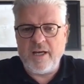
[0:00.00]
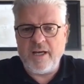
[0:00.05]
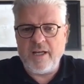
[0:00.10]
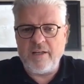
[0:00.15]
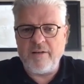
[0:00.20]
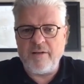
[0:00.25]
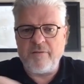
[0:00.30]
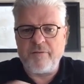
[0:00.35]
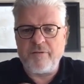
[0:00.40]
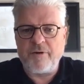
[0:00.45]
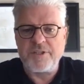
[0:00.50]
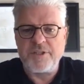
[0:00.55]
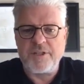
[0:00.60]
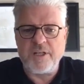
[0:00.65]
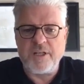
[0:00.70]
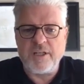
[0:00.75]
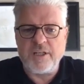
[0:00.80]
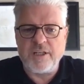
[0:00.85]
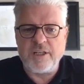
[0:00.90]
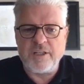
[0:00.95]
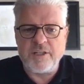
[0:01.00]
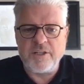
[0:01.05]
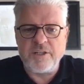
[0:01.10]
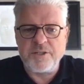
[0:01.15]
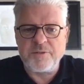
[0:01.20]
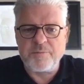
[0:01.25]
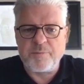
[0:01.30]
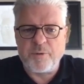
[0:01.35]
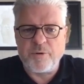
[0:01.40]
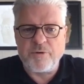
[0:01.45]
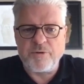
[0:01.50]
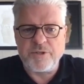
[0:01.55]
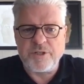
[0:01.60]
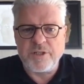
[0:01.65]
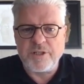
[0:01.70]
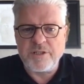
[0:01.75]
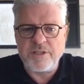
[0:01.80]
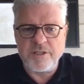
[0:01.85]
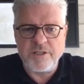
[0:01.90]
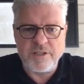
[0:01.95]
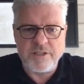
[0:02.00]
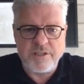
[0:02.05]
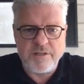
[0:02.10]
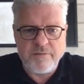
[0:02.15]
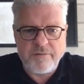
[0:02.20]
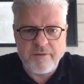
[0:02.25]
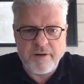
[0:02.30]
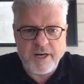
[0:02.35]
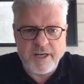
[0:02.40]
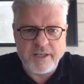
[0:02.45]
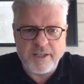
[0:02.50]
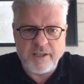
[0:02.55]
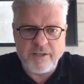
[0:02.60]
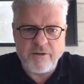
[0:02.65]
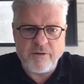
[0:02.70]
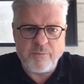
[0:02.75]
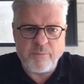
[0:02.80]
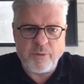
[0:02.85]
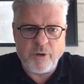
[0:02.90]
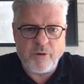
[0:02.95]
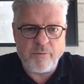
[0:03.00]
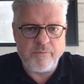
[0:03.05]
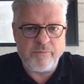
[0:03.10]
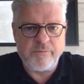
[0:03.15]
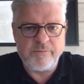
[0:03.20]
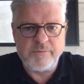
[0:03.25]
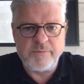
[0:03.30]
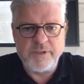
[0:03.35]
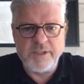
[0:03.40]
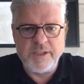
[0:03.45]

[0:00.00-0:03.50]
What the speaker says: And the first thing in this process is defining your BOM.